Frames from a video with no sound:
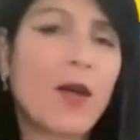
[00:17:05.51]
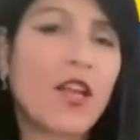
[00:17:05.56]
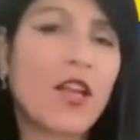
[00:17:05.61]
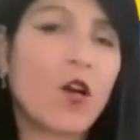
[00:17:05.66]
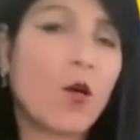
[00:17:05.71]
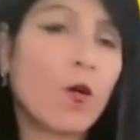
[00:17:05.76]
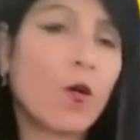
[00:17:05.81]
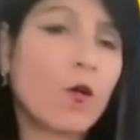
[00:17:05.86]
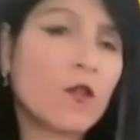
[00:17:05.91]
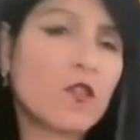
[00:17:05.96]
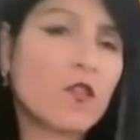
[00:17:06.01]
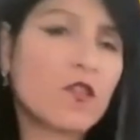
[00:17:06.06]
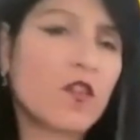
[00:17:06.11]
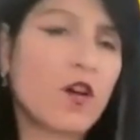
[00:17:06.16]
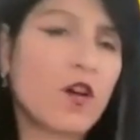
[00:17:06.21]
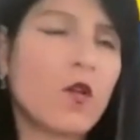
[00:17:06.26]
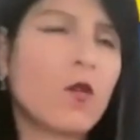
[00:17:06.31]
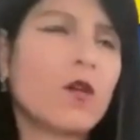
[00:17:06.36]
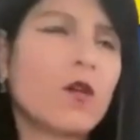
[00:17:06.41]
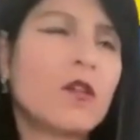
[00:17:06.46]
And
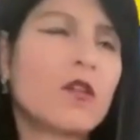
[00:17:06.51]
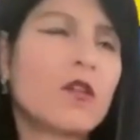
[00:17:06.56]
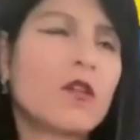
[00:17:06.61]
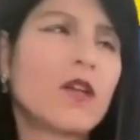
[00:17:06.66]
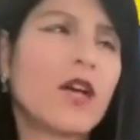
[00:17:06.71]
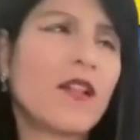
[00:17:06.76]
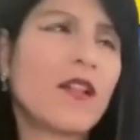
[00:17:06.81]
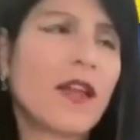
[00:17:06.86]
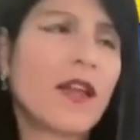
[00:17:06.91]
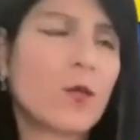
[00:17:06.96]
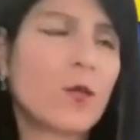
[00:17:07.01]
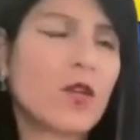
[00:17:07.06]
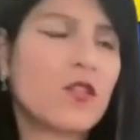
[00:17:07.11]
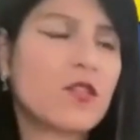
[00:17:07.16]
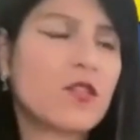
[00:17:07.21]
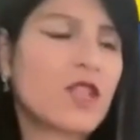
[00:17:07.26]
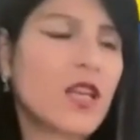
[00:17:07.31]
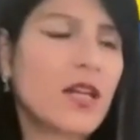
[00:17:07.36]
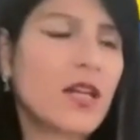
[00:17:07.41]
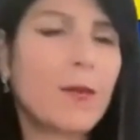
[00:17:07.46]
also I like what you
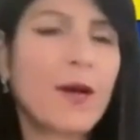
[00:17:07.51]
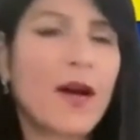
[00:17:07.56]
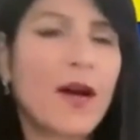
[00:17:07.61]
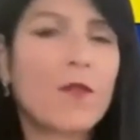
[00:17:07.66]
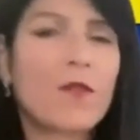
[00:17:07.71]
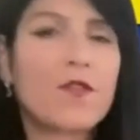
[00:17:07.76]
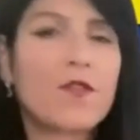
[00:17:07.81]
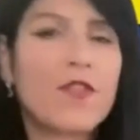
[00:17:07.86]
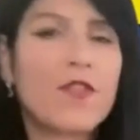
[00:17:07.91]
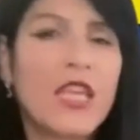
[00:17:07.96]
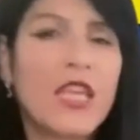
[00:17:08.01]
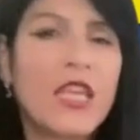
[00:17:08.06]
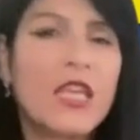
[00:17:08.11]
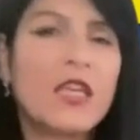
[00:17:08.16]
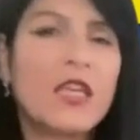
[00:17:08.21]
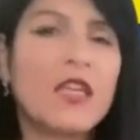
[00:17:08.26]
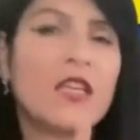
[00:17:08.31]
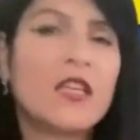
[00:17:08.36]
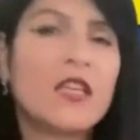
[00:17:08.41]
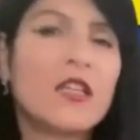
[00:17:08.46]
said about
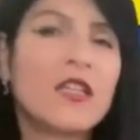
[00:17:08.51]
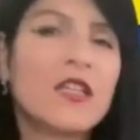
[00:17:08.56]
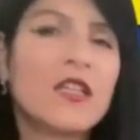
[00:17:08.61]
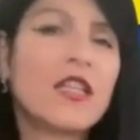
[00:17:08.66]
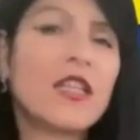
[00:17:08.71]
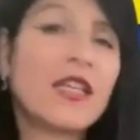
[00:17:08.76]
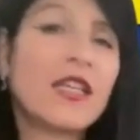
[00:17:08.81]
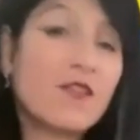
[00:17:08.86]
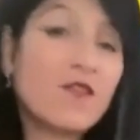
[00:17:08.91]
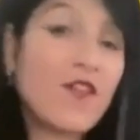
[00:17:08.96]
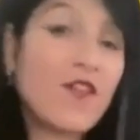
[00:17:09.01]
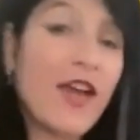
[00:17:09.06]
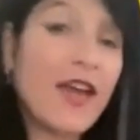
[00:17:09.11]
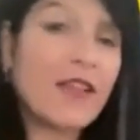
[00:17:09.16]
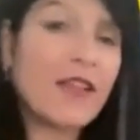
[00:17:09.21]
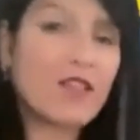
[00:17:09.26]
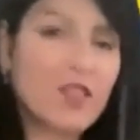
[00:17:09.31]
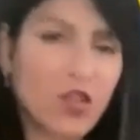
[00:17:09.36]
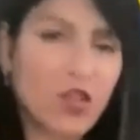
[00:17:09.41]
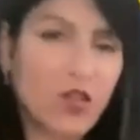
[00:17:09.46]
the
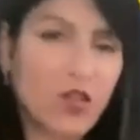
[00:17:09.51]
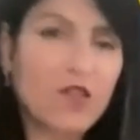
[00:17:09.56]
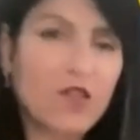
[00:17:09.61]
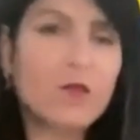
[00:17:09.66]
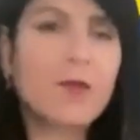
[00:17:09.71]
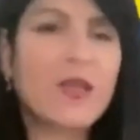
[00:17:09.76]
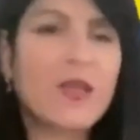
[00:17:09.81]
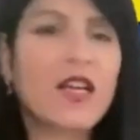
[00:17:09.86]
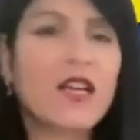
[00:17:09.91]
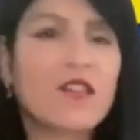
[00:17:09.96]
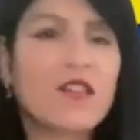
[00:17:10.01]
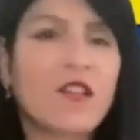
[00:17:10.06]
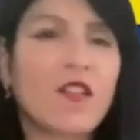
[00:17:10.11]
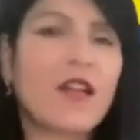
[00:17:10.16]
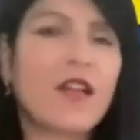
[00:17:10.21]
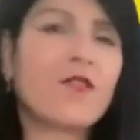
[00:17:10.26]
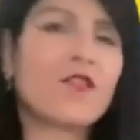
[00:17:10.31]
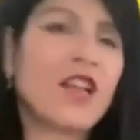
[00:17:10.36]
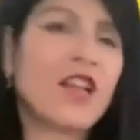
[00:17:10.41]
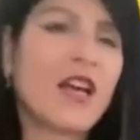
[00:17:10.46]
investors, because a
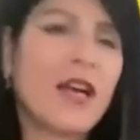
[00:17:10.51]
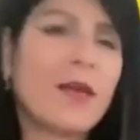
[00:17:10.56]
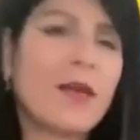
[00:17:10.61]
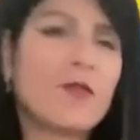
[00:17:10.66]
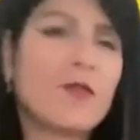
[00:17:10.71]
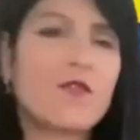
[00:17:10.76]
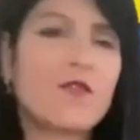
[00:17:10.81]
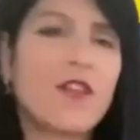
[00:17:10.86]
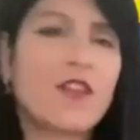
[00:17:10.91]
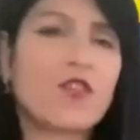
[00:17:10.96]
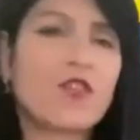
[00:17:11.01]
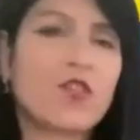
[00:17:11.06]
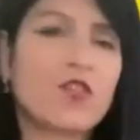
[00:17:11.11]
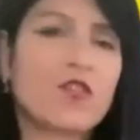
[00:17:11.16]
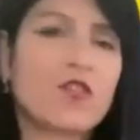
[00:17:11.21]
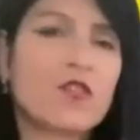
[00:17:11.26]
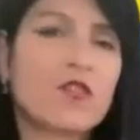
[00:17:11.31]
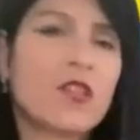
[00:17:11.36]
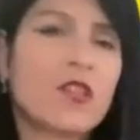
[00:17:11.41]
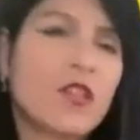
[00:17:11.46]
lot of times investors
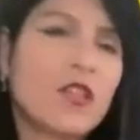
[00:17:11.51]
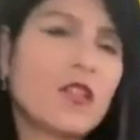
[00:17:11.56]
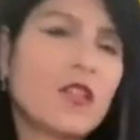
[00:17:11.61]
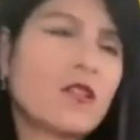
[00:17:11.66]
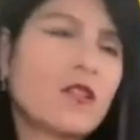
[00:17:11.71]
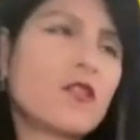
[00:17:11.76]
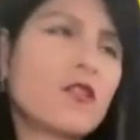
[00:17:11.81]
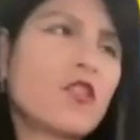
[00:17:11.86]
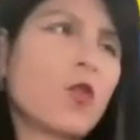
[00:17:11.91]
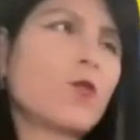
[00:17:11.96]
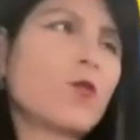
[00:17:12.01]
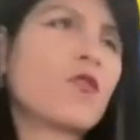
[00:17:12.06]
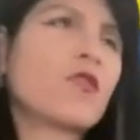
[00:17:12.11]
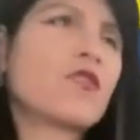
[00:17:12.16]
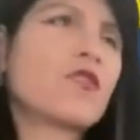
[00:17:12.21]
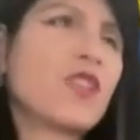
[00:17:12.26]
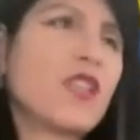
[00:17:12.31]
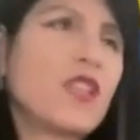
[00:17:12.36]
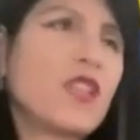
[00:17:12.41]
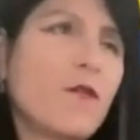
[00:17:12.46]
don't
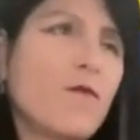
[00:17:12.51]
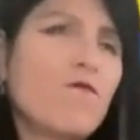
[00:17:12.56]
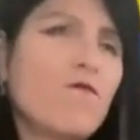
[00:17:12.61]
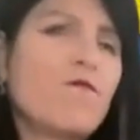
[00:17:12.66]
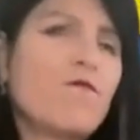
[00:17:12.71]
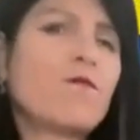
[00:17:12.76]
see the